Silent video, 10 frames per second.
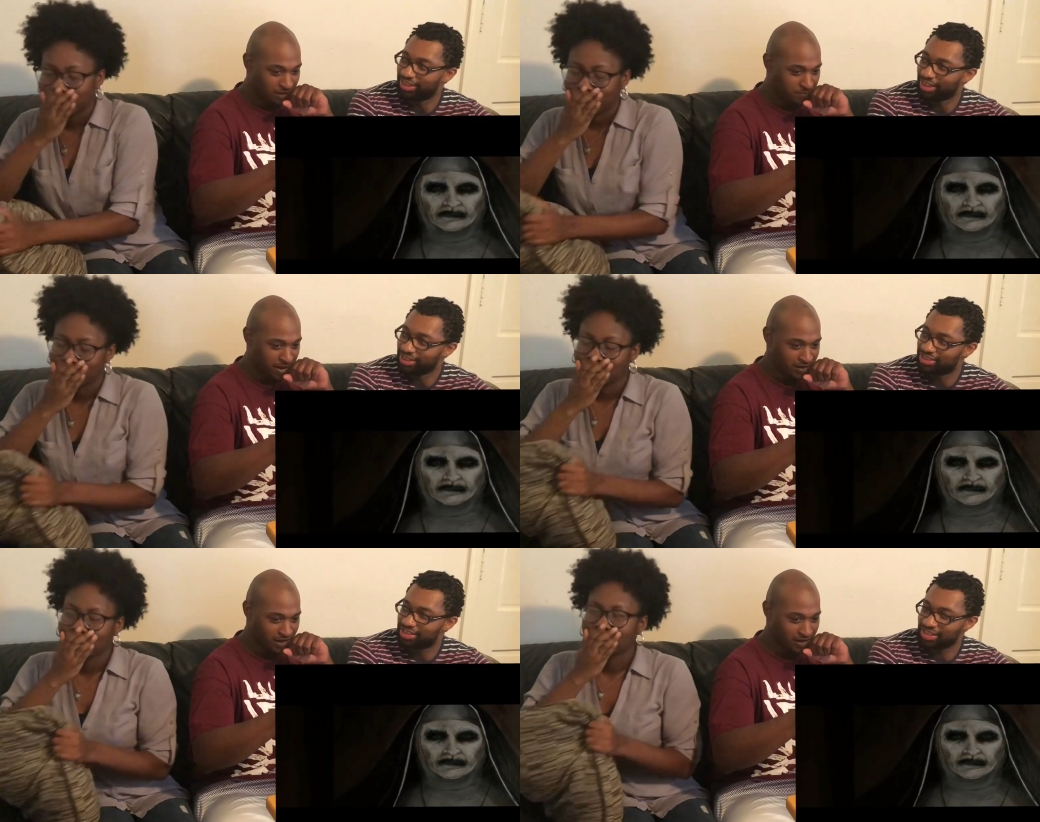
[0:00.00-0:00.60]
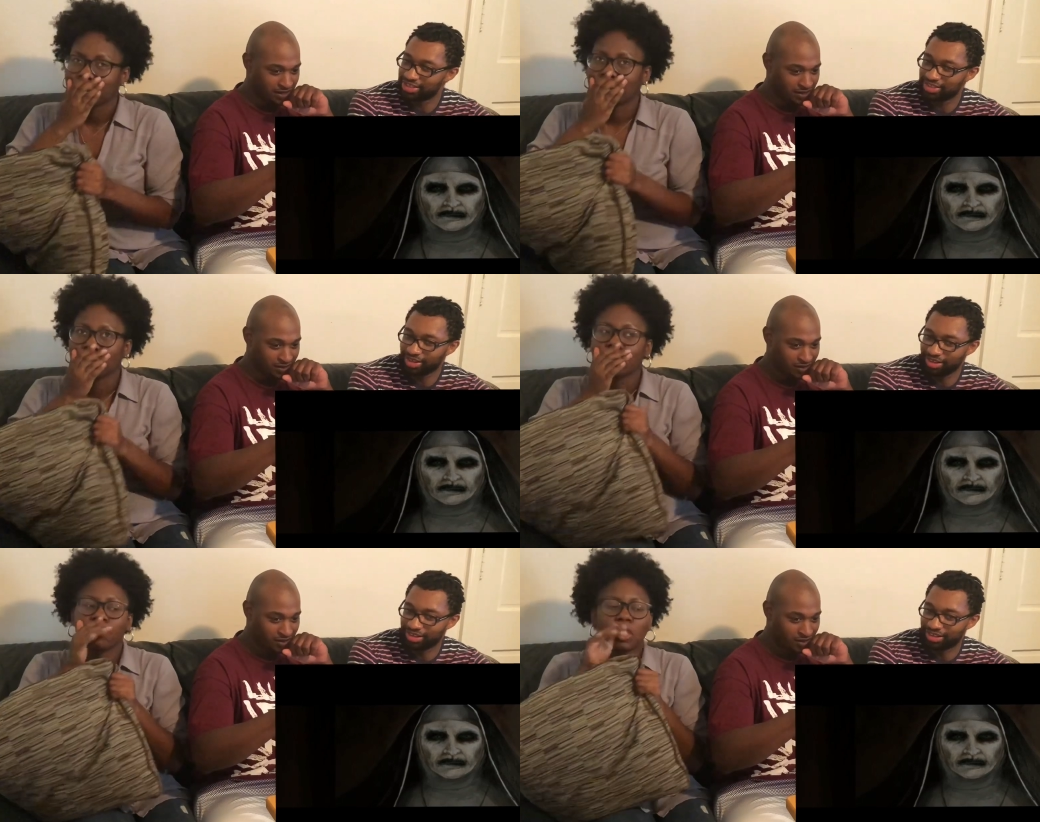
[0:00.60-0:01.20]
Speaker 1: the that pain, ain't it?
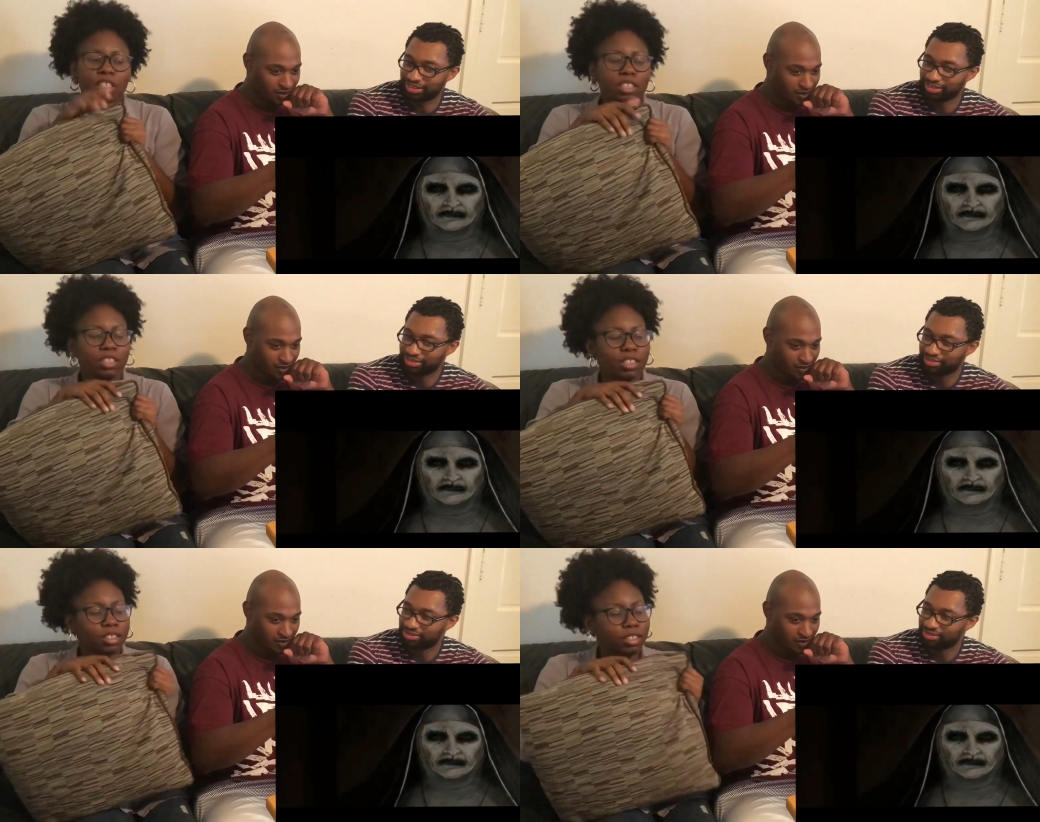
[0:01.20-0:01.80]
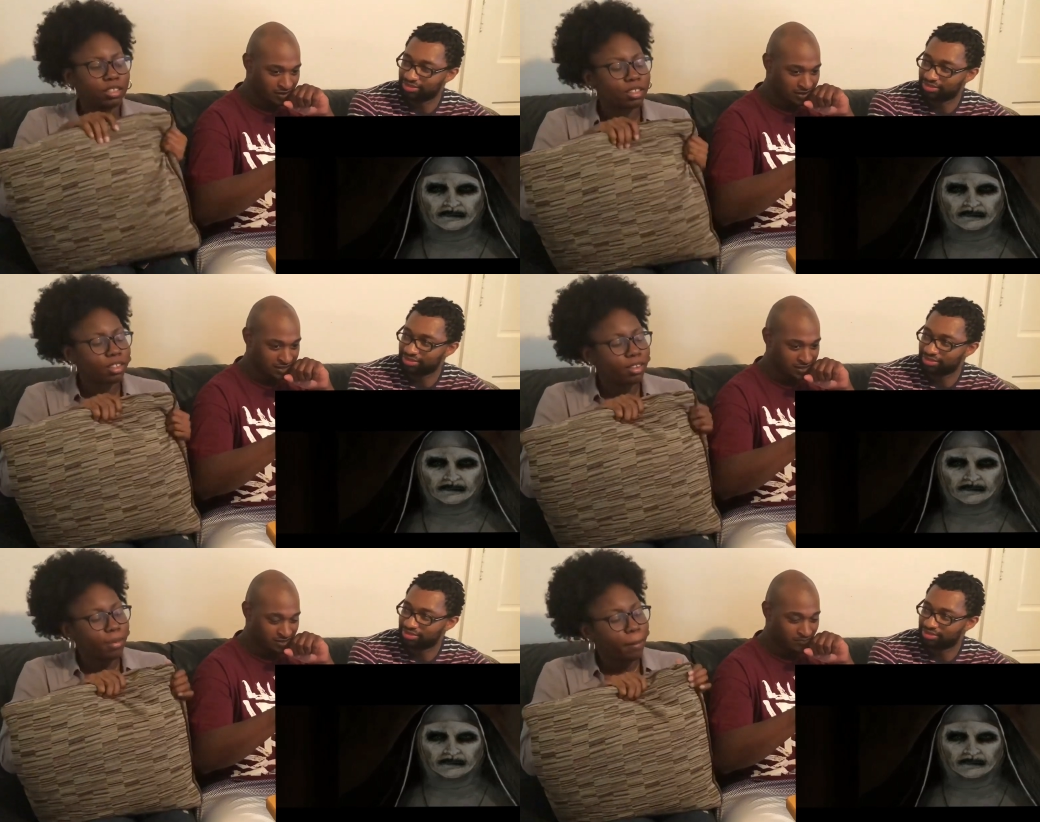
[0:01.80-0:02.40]
Started.
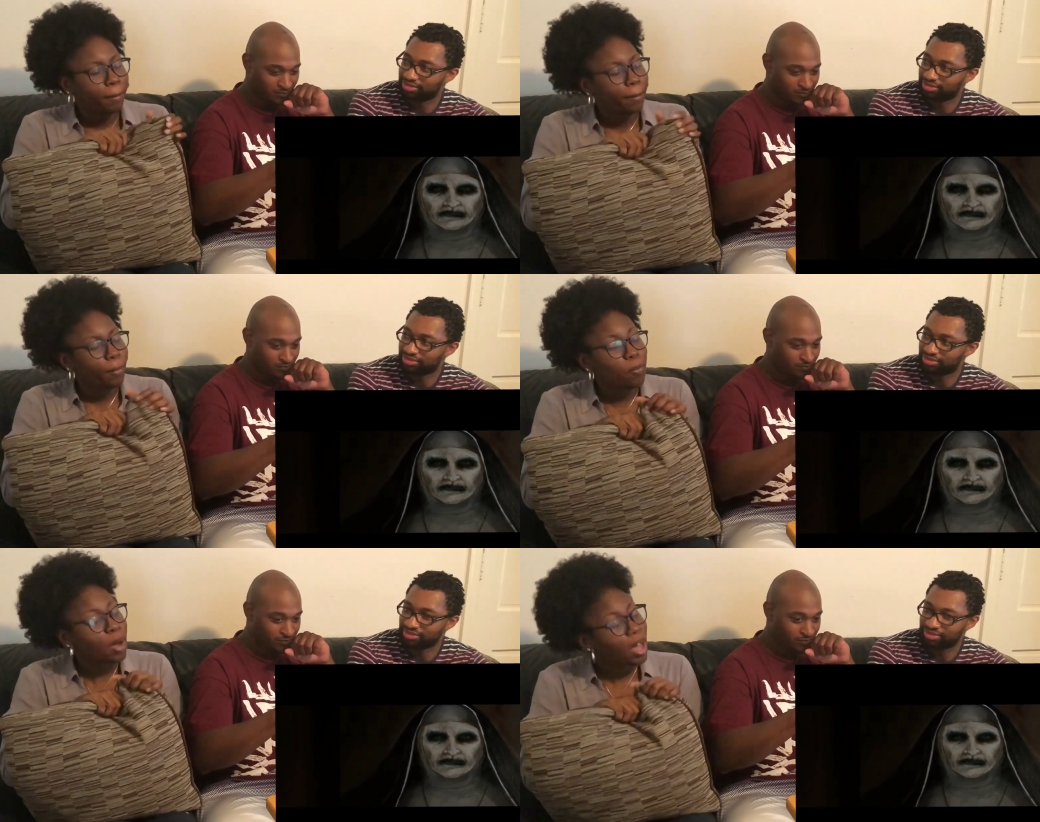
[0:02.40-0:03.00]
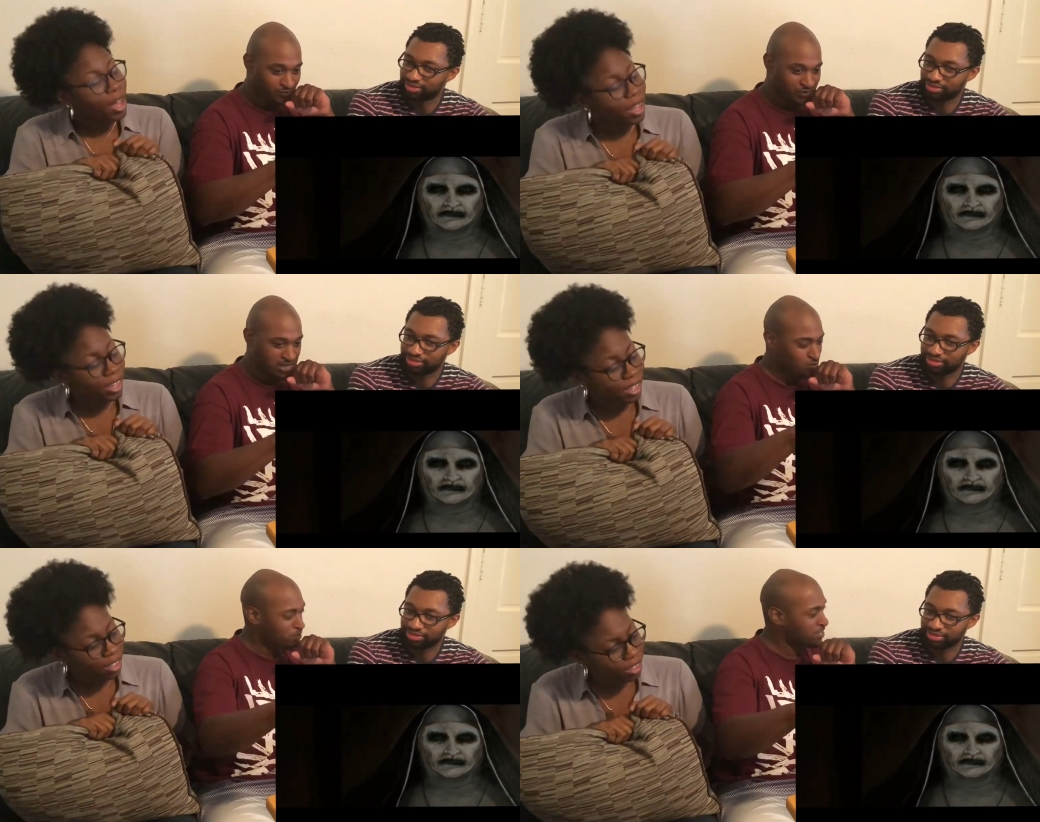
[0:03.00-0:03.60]
That's, Why?
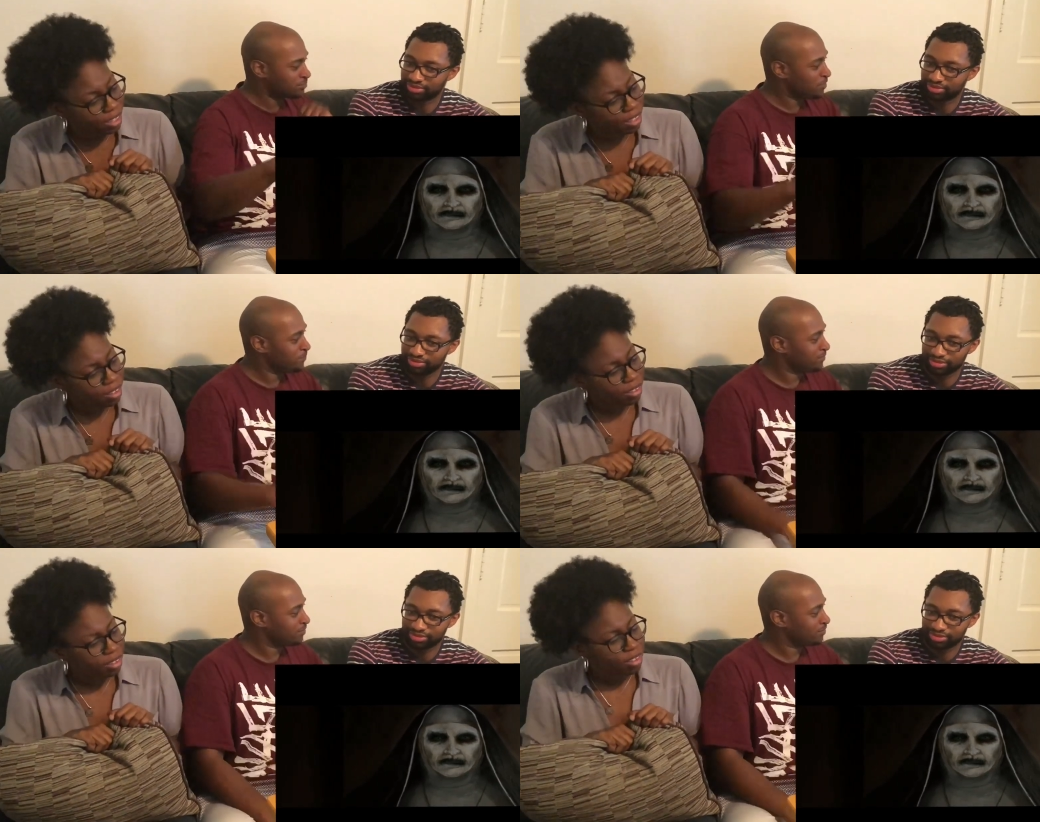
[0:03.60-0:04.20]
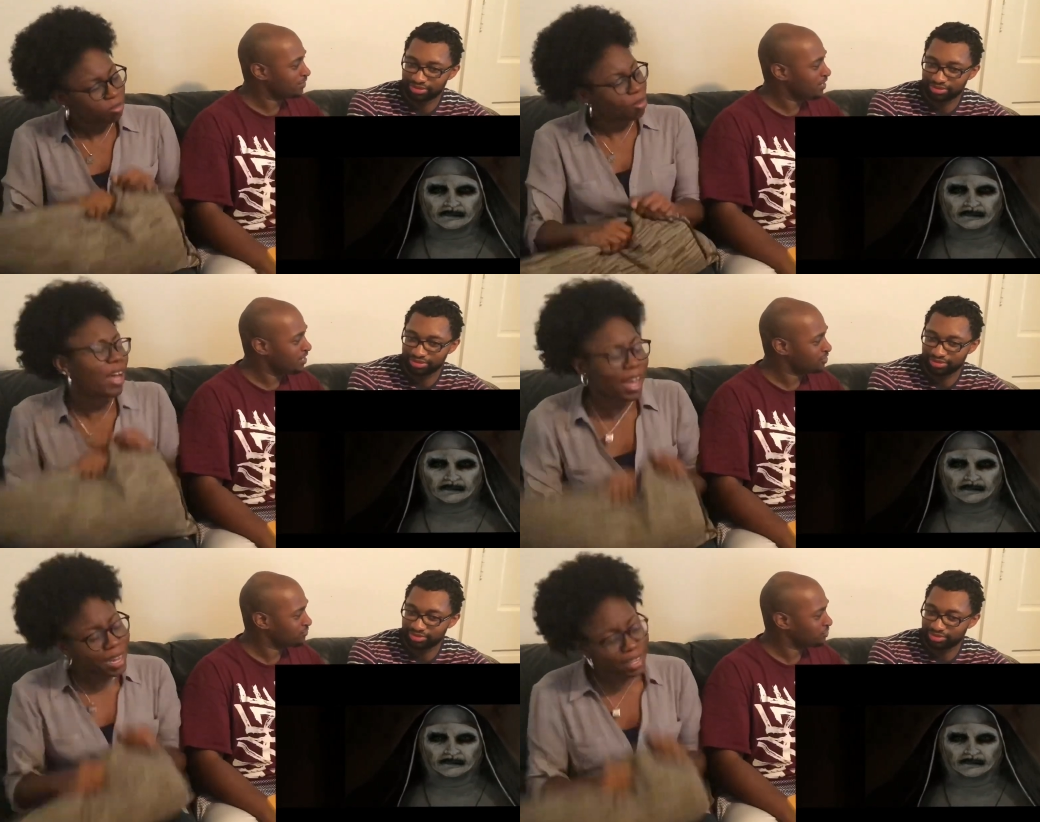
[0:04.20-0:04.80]
that's what messed me up in the
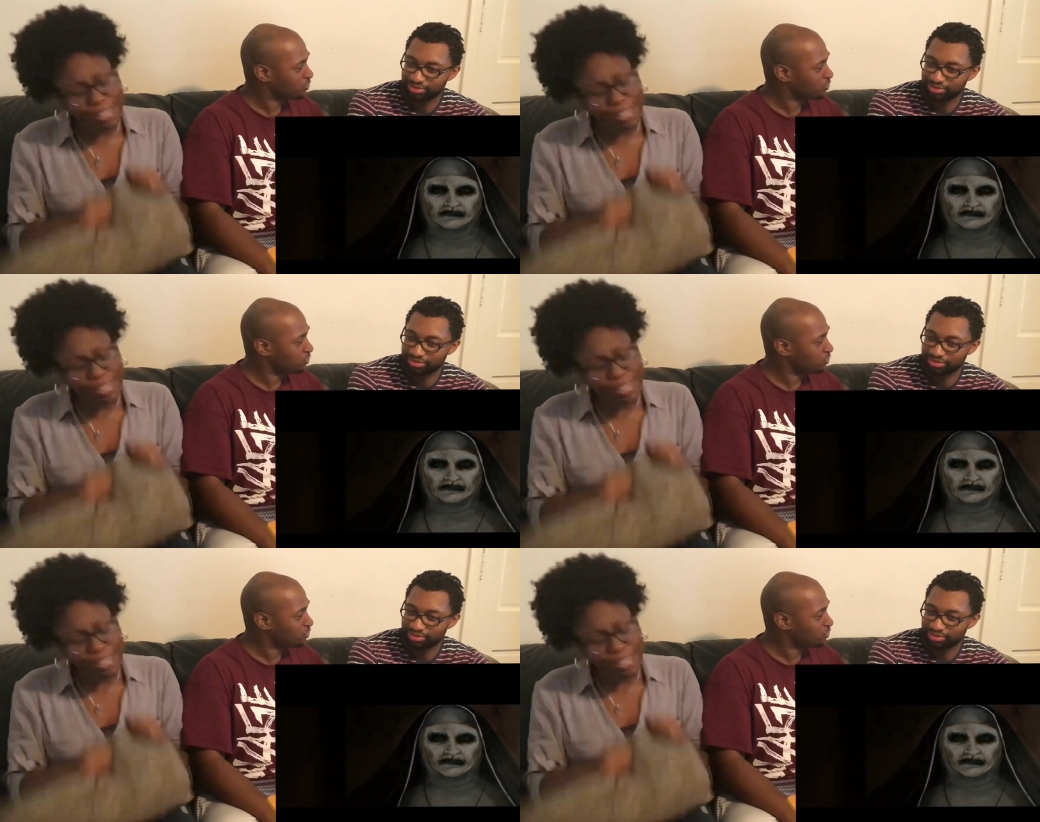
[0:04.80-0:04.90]
Why?